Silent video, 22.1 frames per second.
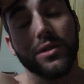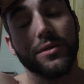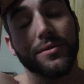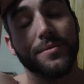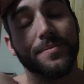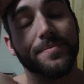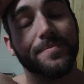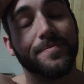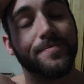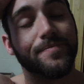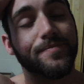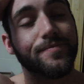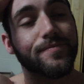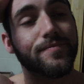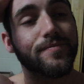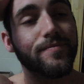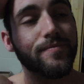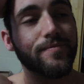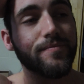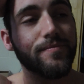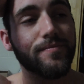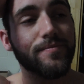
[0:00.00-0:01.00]
in,
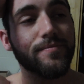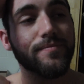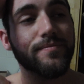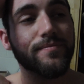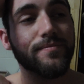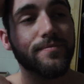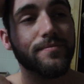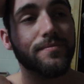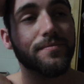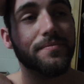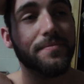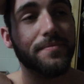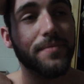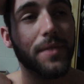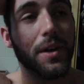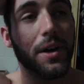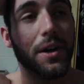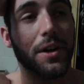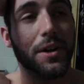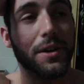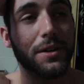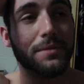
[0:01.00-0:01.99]

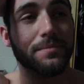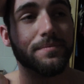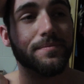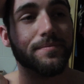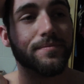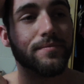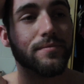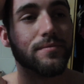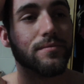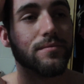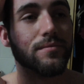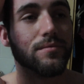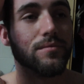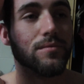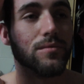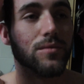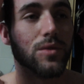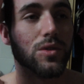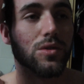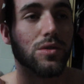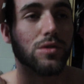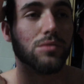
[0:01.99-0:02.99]
um,
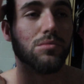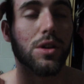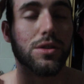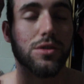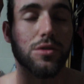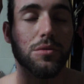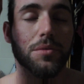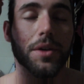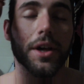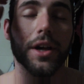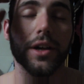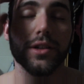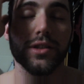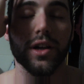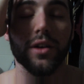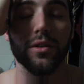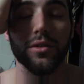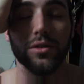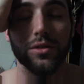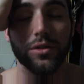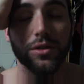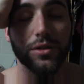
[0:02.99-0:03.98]
just muscle mass,
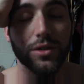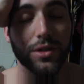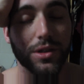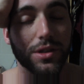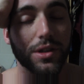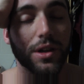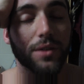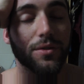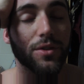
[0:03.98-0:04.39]
how it looks and